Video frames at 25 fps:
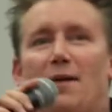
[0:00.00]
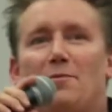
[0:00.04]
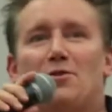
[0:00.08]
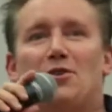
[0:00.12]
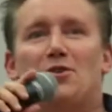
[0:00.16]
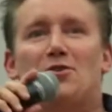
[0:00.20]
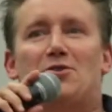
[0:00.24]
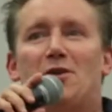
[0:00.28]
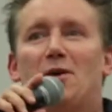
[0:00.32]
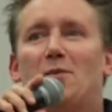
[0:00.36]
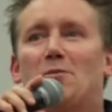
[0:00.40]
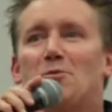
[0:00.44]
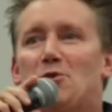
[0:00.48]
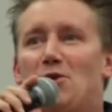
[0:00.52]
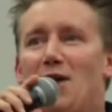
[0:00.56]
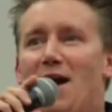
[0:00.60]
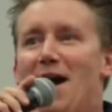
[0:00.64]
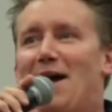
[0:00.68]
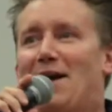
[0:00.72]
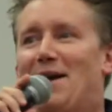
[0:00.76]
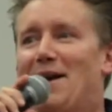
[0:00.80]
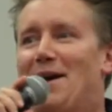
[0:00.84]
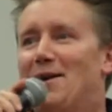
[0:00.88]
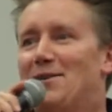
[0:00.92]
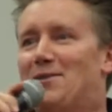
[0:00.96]
I'm just some
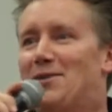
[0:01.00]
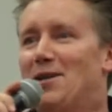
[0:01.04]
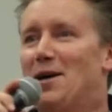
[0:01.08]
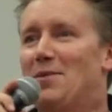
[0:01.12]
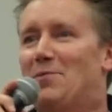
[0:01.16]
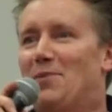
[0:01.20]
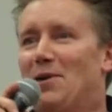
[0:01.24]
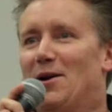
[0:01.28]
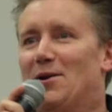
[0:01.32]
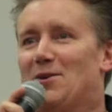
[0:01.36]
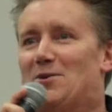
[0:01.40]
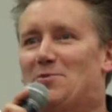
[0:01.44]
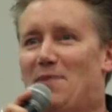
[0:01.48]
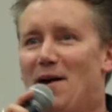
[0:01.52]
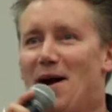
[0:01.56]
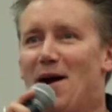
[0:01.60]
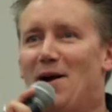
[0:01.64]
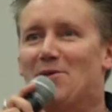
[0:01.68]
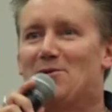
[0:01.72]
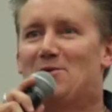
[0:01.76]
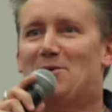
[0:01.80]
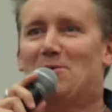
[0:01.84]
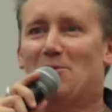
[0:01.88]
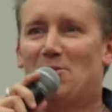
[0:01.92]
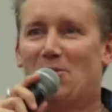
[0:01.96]
jackass up here
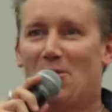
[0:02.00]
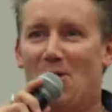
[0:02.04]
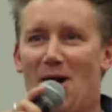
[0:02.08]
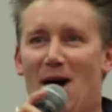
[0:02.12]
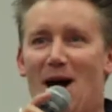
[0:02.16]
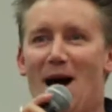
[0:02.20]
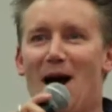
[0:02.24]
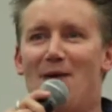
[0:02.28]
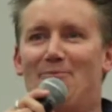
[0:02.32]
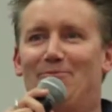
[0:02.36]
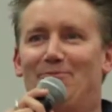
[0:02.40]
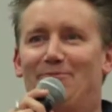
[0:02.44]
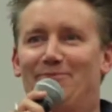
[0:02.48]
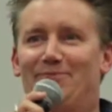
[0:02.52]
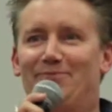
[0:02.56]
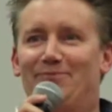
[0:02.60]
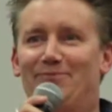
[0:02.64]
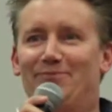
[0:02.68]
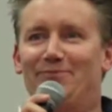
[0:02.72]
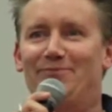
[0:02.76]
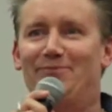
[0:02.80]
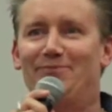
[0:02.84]
spouting some crap,